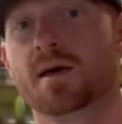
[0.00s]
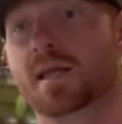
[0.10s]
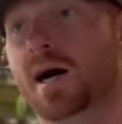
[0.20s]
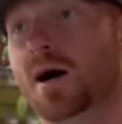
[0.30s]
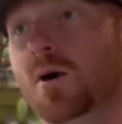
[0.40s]

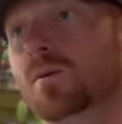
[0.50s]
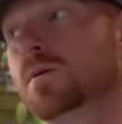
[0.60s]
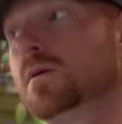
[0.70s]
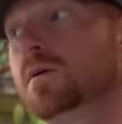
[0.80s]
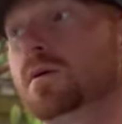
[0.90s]
Now,
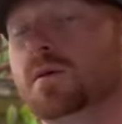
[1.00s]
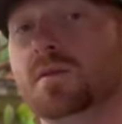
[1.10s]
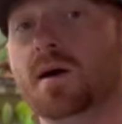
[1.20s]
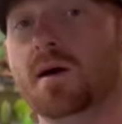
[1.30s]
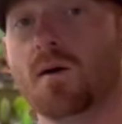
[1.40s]

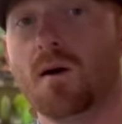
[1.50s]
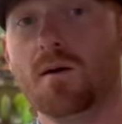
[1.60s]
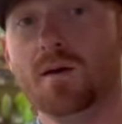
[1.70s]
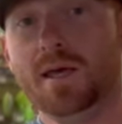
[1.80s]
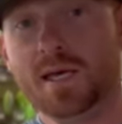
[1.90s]
there
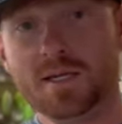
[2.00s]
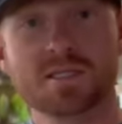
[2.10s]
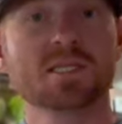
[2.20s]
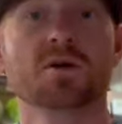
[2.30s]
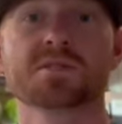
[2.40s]
is
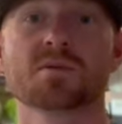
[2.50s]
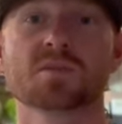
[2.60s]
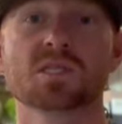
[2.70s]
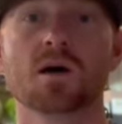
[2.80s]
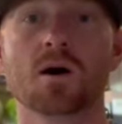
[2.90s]
still some
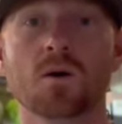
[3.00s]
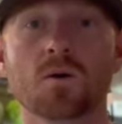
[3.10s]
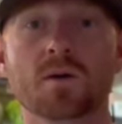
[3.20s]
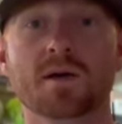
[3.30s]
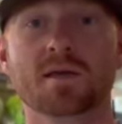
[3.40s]

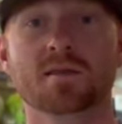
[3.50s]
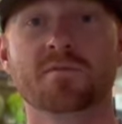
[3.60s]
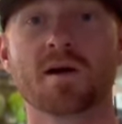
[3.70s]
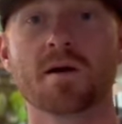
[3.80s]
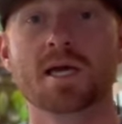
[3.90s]
snow at the
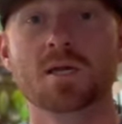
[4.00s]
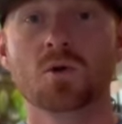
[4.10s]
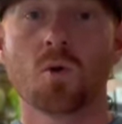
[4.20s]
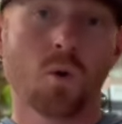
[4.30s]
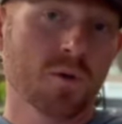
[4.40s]
very
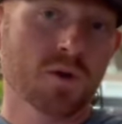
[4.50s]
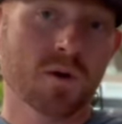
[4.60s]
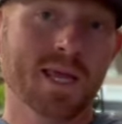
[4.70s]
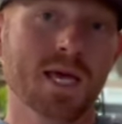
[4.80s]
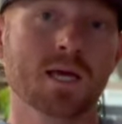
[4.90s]

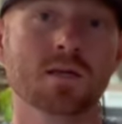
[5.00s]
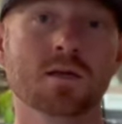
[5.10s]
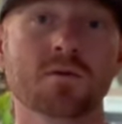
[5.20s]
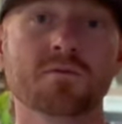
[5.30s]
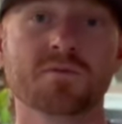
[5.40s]
northern end
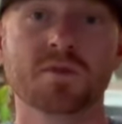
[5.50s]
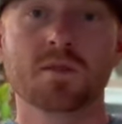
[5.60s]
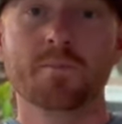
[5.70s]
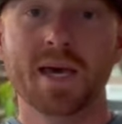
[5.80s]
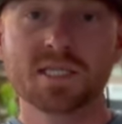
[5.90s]
of the
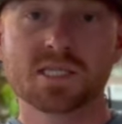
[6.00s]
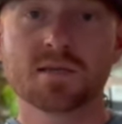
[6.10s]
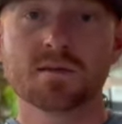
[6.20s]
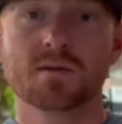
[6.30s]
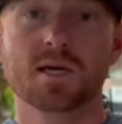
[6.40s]

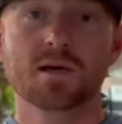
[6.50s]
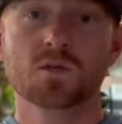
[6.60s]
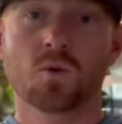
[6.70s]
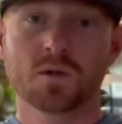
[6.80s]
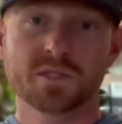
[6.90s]
basin
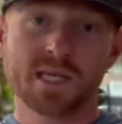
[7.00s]
towards the